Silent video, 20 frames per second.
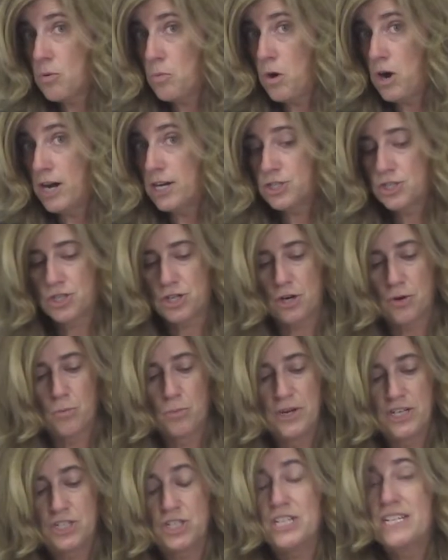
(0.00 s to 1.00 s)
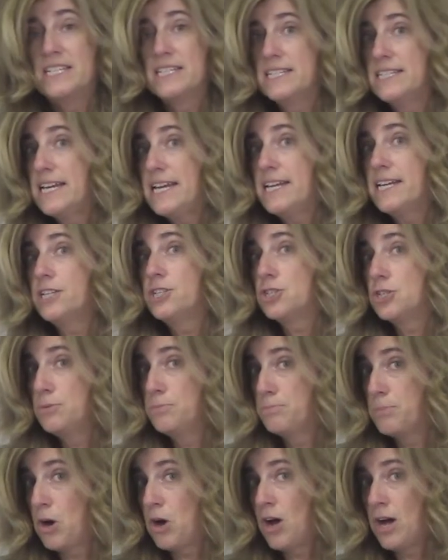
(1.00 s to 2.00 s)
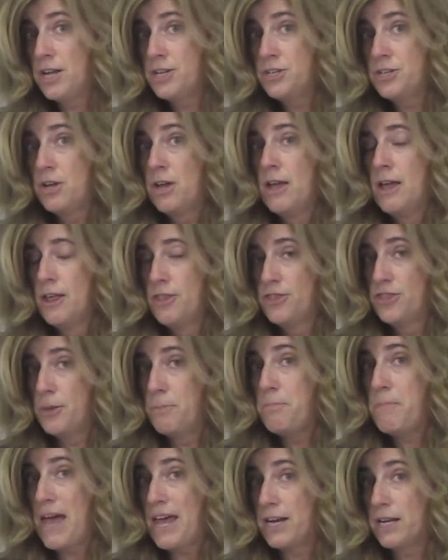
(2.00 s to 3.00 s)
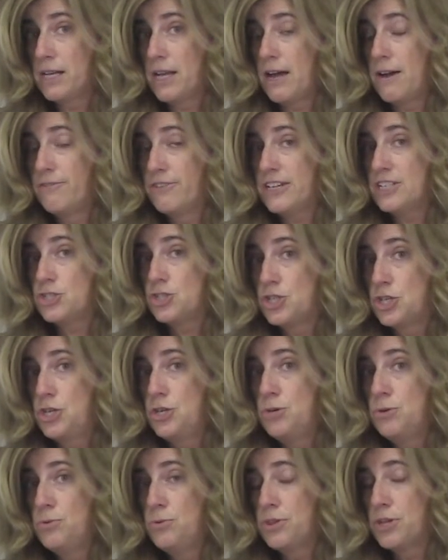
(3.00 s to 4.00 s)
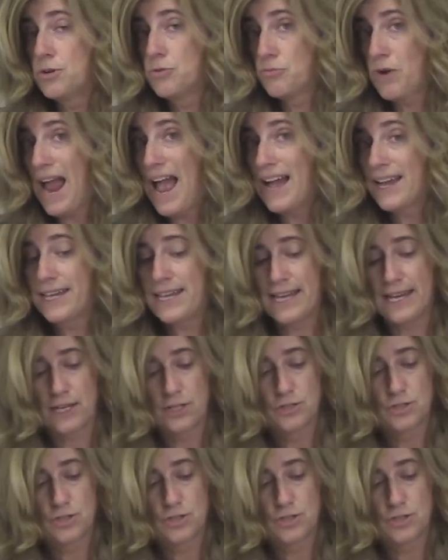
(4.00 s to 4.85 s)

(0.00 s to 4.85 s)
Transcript: washer, which is needed to bond the metal of it to the racking.